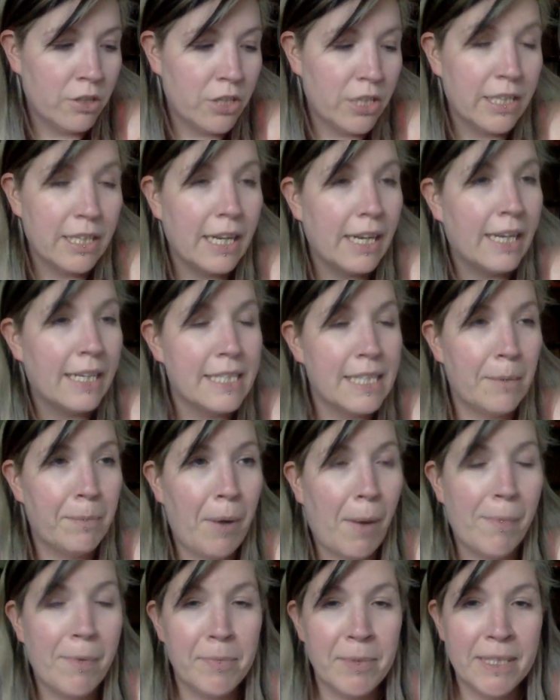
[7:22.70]
like I'd say
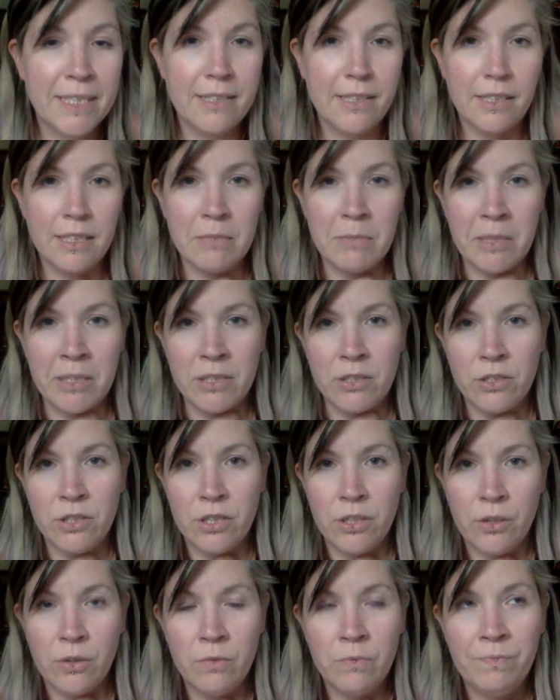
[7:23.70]
probably 6 months or
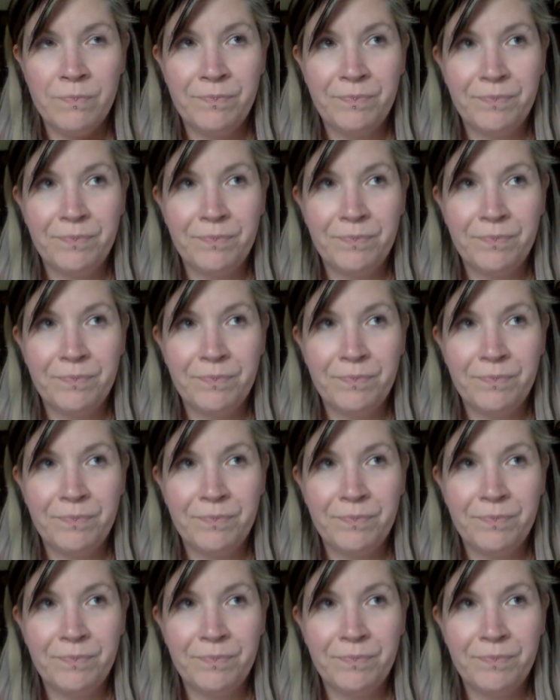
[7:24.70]
so.